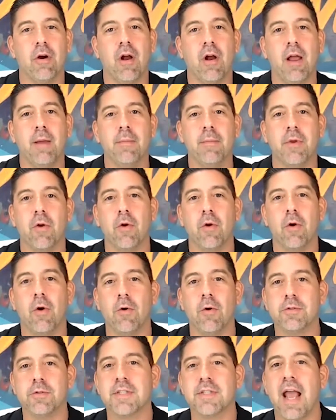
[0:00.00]
I'm your
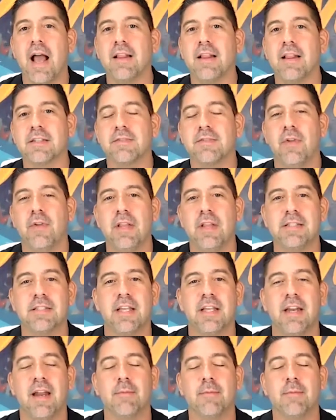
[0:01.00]
host, Alex Valencia,